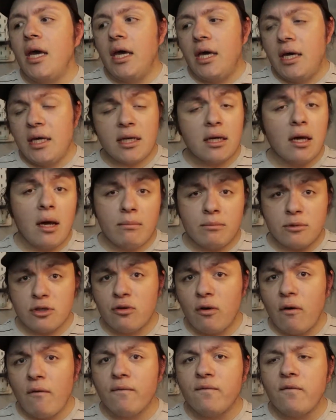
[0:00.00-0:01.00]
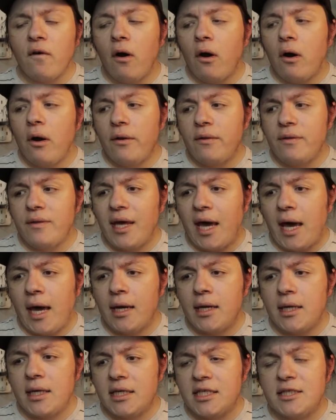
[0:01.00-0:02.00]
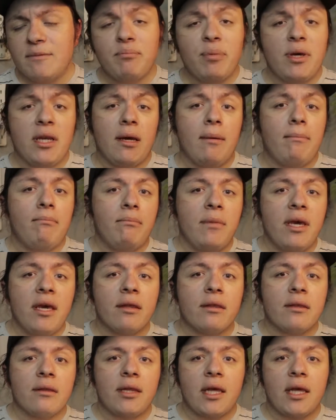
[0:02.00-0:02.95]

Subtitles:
It comes so far that it's been a myth,